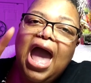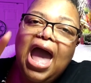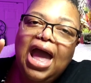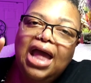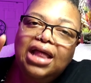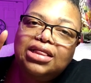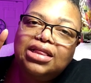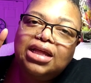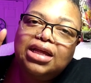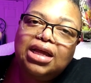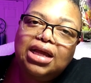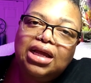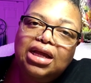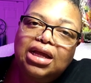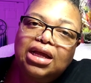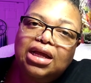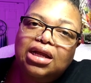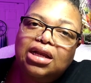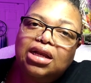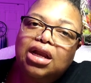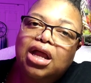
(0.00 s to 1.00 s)
at the
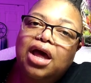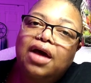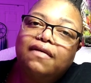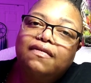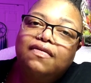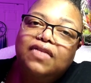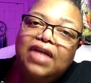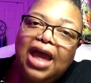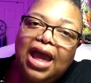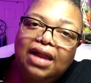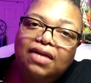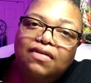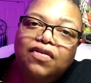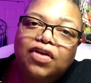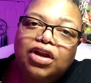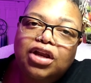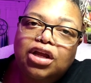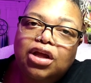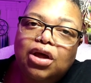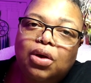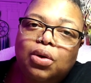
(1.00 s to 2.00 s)
end of that
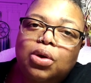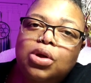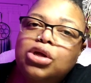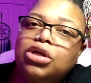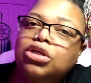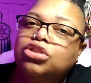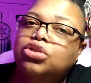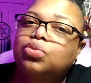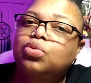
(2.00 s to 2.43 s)
video.